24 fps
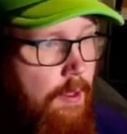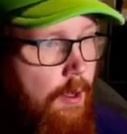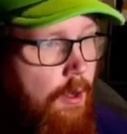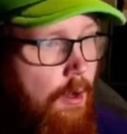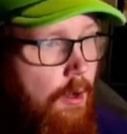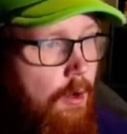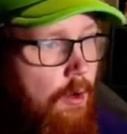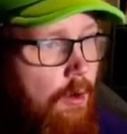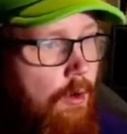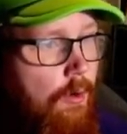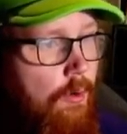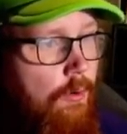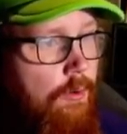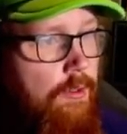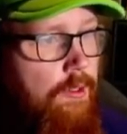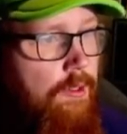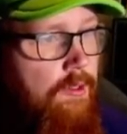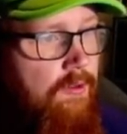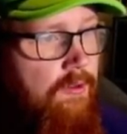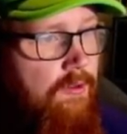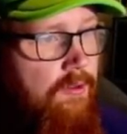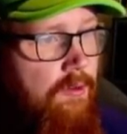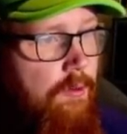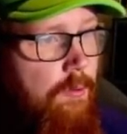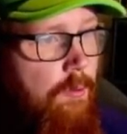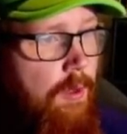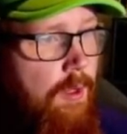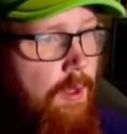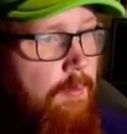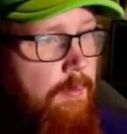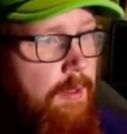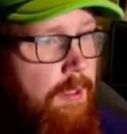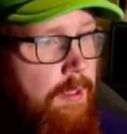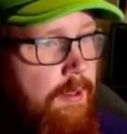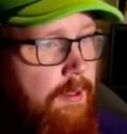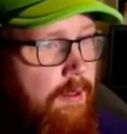Oh, you can swim
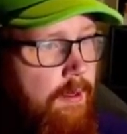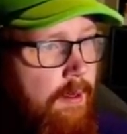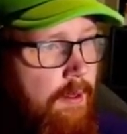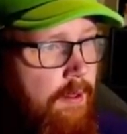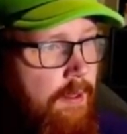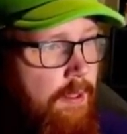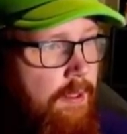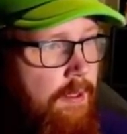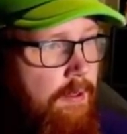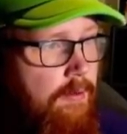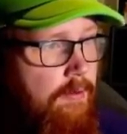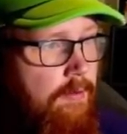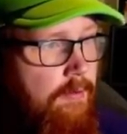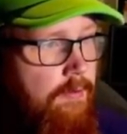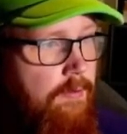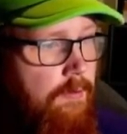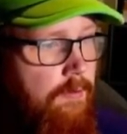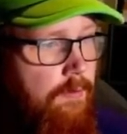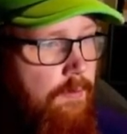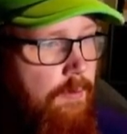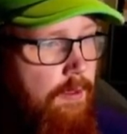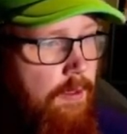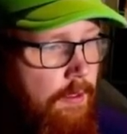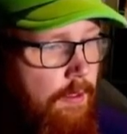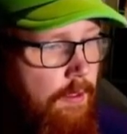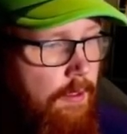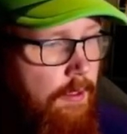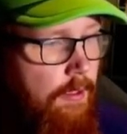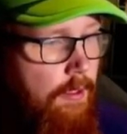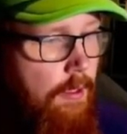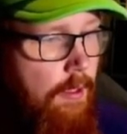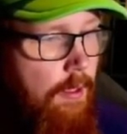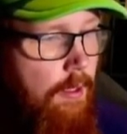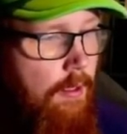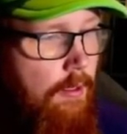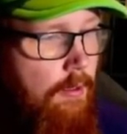in the clouds. Wow.
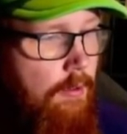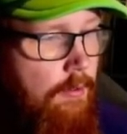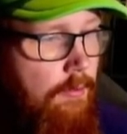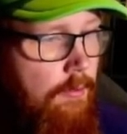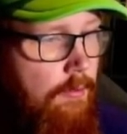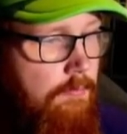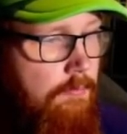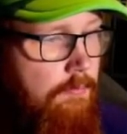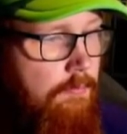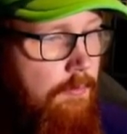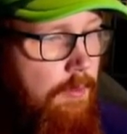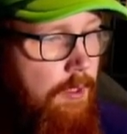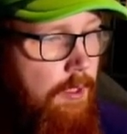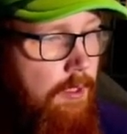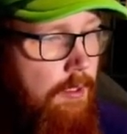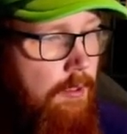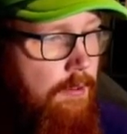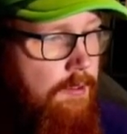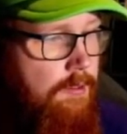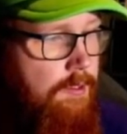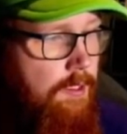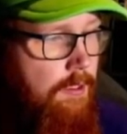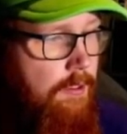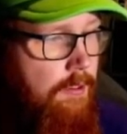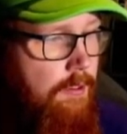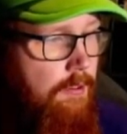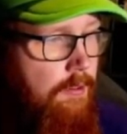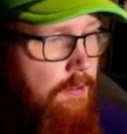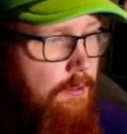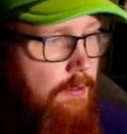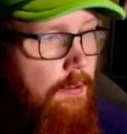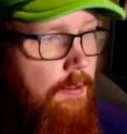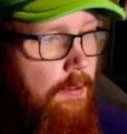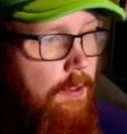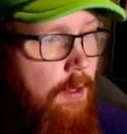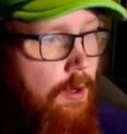Oh man, that like
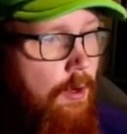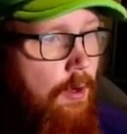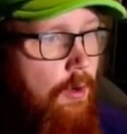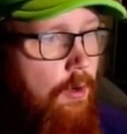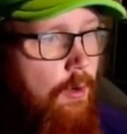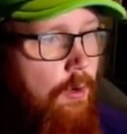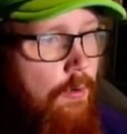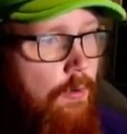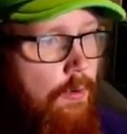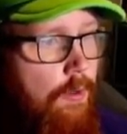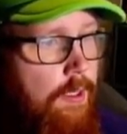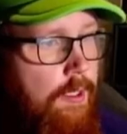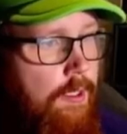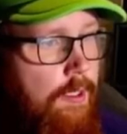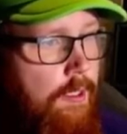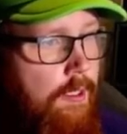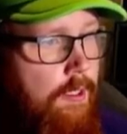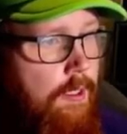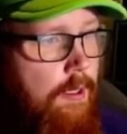a. Oh, I get.